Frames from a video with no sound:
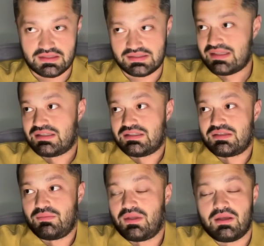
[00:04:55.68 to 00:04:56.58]
This is
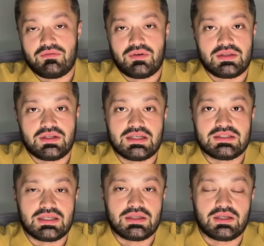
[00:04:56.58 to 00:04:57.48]
simply a
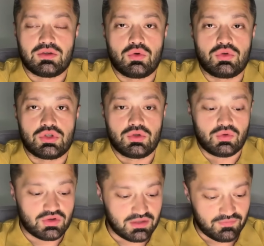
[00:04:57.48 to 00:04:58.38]
fantastic
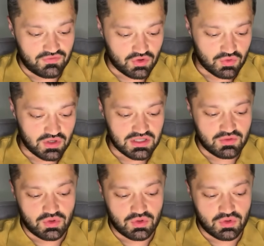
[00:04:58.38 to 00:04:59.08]
technological leap forward in